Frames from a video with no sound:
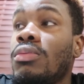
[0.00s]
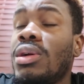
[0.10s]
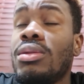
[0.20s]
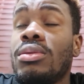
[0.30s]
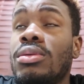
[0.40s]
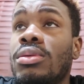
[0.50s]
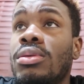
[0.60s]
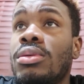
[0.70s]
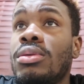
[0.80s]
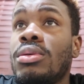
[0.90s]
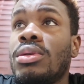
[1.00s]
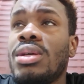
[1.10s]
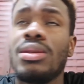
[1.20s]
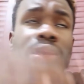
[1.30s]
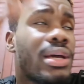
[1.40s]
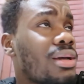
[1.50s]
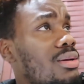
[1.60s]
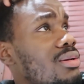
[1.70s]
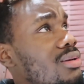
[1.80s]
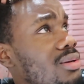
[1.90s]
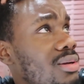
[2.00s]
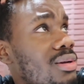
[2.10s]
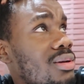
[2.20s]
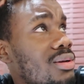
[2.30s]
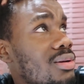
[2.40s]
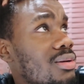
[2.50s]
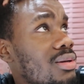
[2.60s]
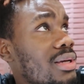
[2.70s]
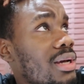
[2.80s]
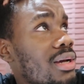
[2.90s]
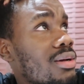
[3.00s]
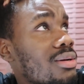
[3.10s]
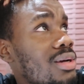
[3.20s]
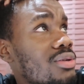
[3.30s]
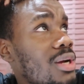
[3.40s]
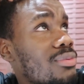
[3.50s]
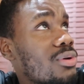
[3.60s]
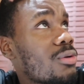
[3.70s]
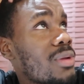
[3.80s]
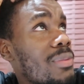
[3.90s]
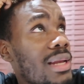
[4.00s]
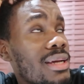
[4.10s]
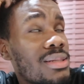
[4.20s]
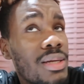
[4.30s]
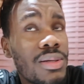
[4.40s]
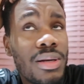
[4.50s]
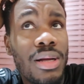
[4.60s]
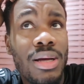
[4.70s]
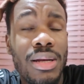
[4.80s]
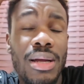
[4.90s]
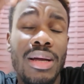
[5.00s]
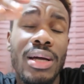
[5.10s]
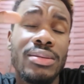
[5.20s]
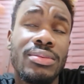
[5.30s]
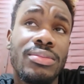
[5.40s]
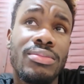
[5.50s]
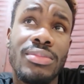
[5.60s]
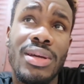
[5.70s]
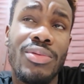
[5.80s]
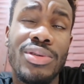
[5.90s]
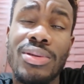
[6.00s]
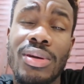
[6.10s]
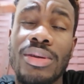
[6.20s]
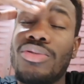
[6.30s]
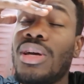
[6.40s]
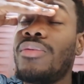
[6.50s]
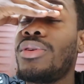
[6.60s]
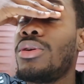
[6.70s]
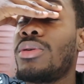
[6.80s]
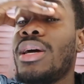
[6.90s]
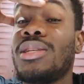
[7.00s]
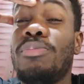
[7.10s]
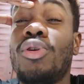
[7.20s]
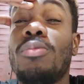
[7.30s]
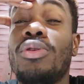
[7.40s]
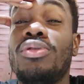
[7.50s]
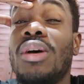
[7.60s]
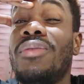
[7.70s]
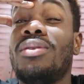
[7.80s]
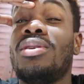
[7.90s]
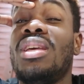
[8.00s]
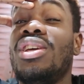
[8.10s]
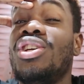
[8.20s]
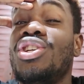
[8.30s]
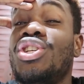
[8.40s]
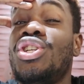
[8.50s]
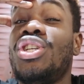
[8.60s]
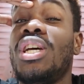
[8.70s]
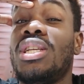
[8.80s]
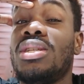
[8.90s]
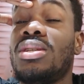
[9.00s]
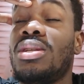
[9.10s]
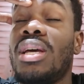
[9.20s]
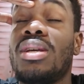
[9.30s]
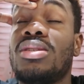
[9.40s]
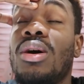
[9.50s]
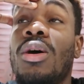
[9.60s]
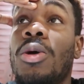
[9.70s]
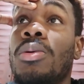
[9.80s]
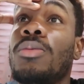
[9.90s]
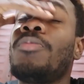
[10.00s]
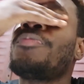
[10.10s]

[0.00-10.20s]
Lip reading: Well, that's a lie. Yeah, I dropped her home maybe at like 6 o'clock, and then I was stuck in traffic. Yo guys, Portmore traffic is shit. Like, it's horrible.